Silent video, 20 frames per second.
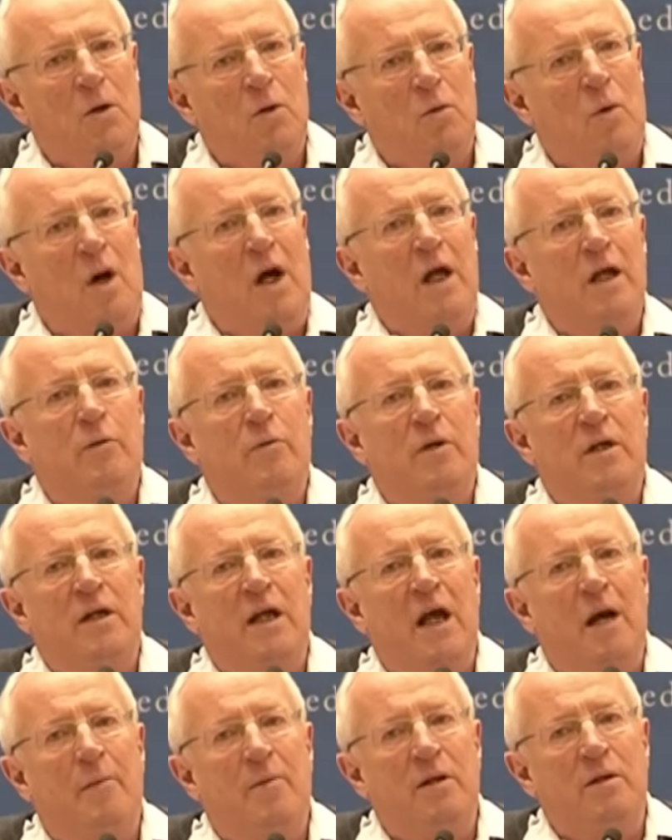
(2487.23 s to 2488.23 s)
Why are you in
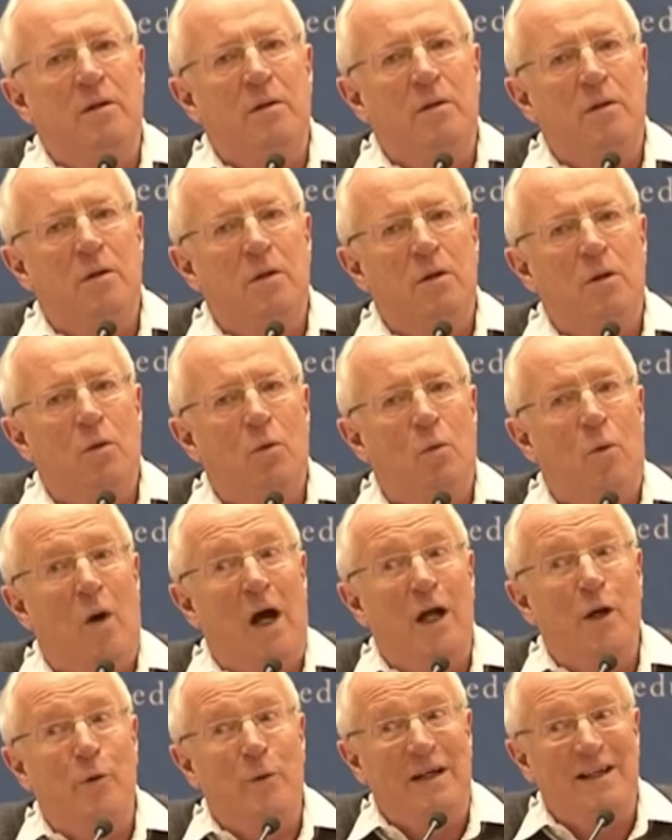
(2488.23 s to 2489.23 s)
Yemen? Why
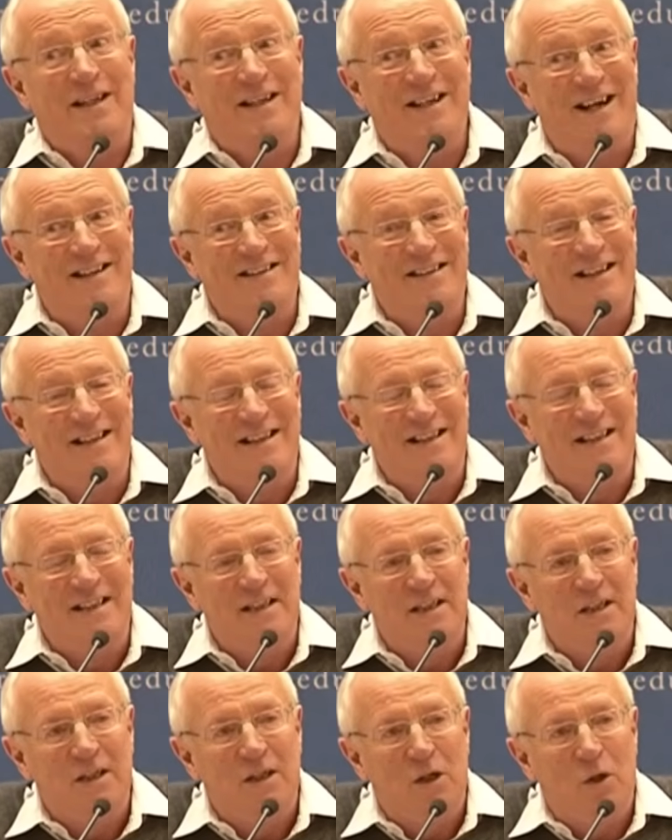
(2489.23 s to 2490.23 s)
are you in Qatar?
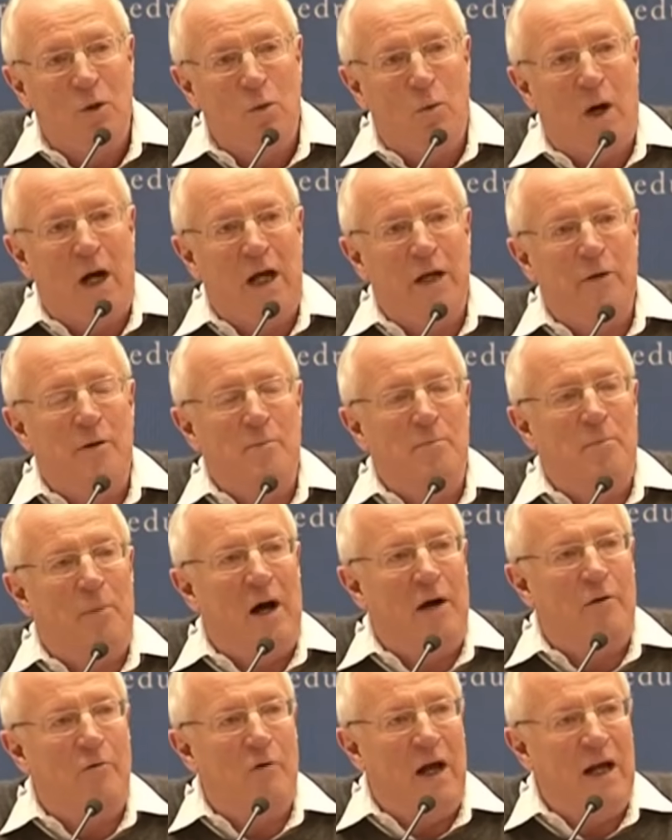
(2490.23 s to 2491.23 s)
Why are you in
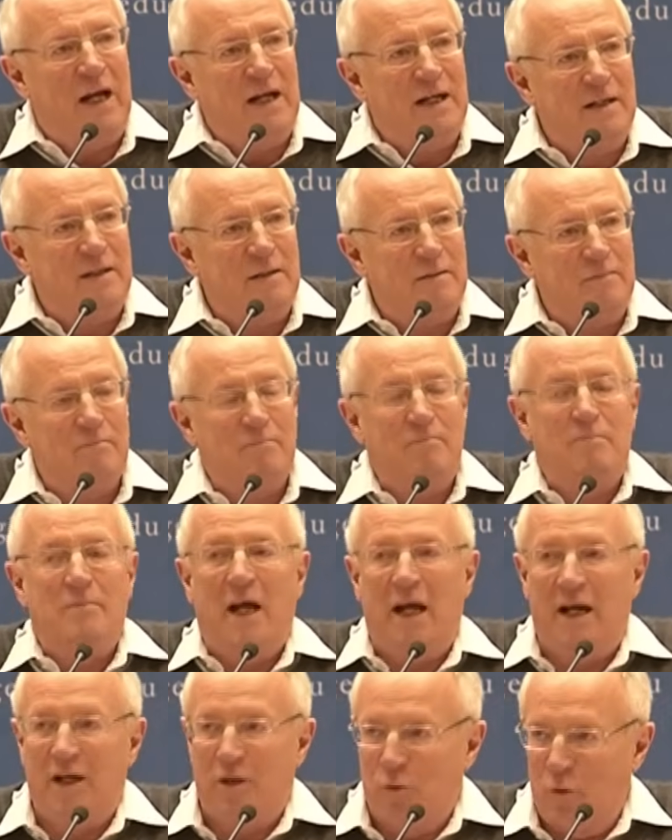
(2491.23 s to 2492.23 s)
Bahrain,
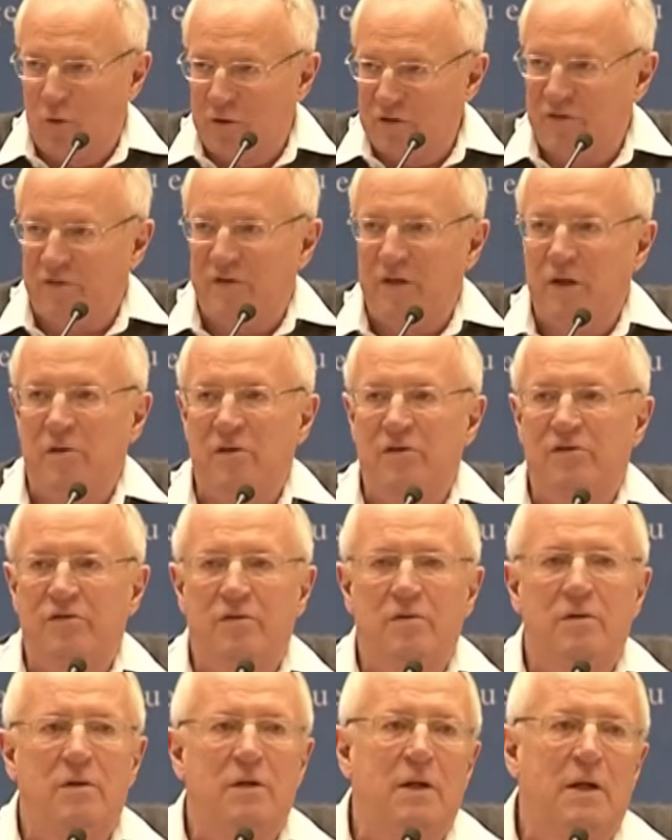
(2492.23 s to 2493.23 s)
headquarters of the
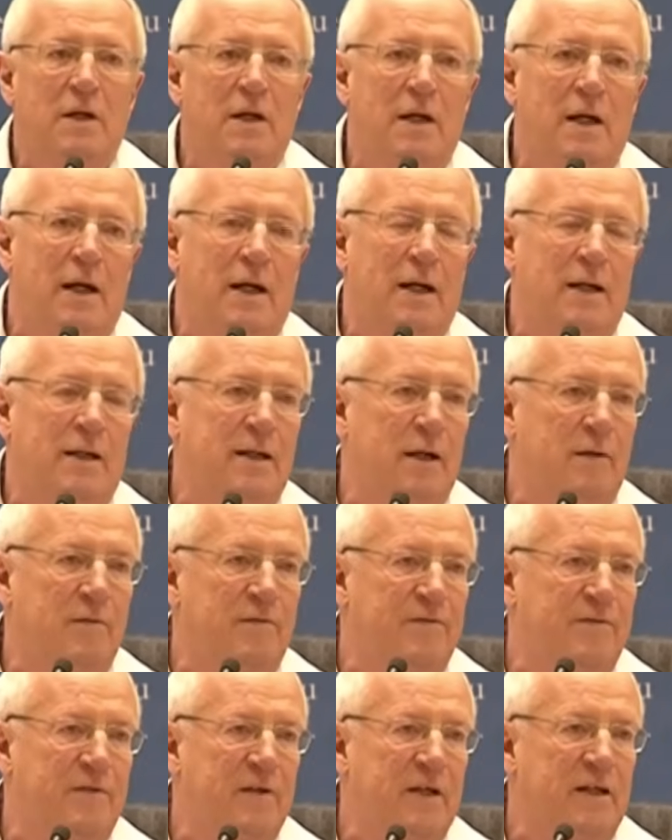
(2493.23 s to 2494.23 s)
US
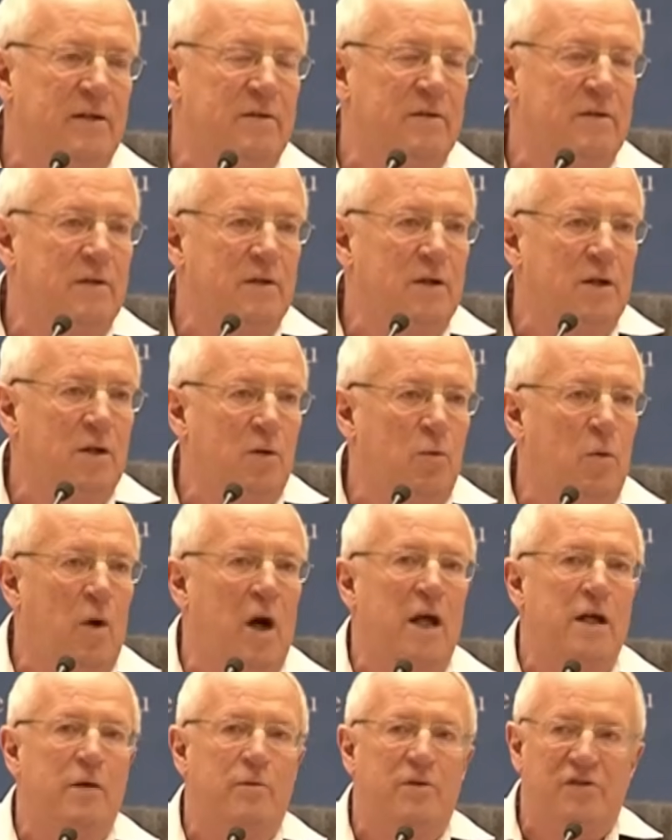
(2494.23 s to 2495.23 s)
Gulf Fleet?
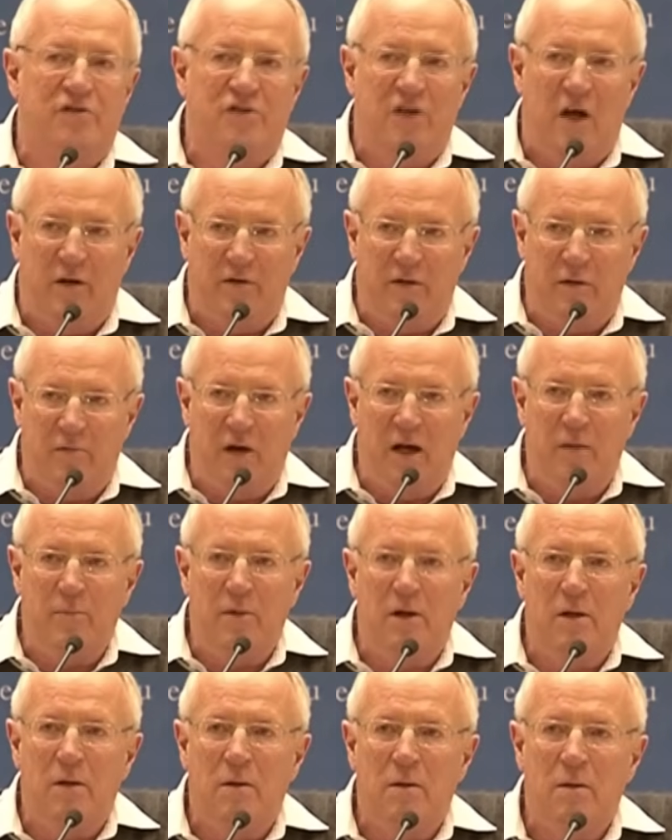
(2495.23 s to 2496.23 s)
Why are you in Saudi
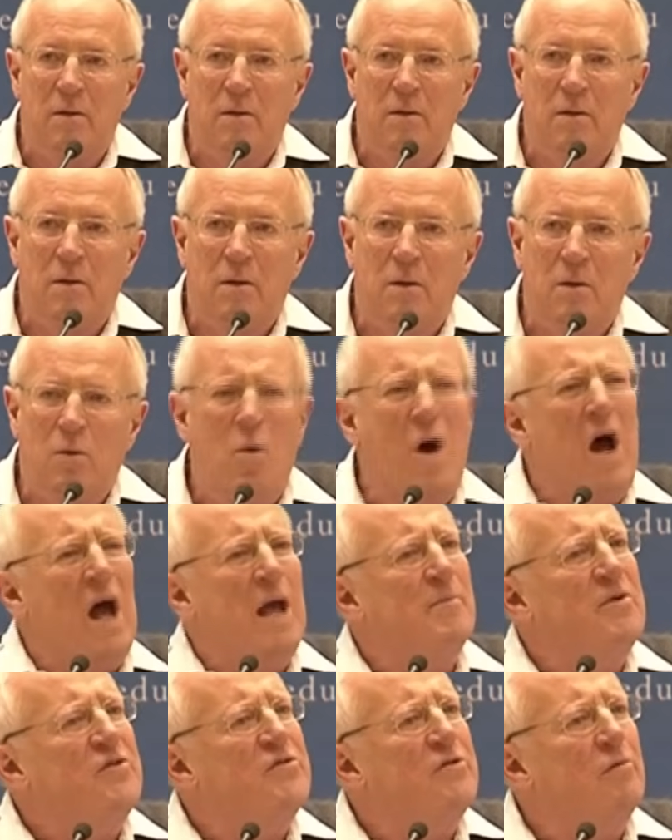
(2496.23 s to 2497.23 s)
Arabia?
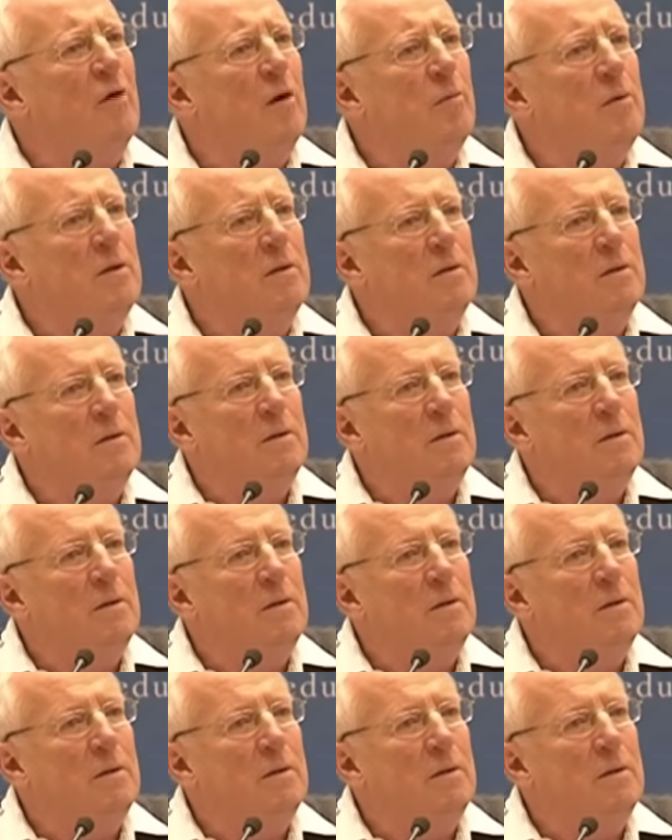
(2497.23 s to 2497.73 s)
Why, Mr. Robert?